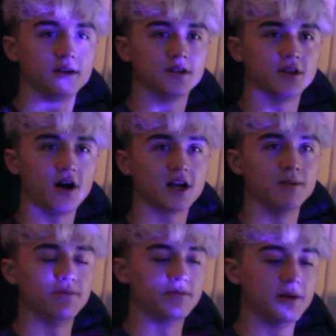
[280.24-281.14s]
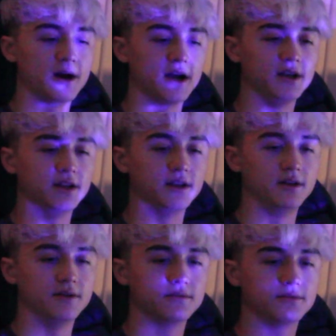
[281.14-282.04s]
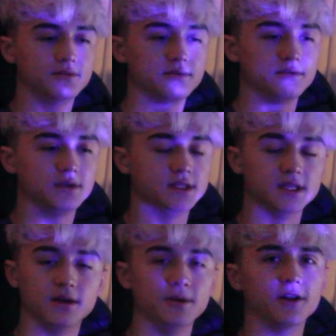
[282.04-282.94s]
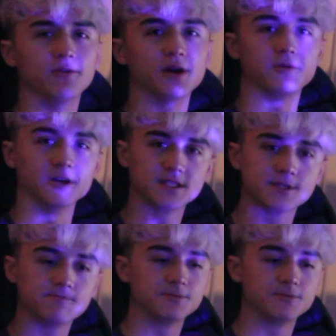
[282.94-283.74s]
thought come up in my mind, and I said I'm not in the right place.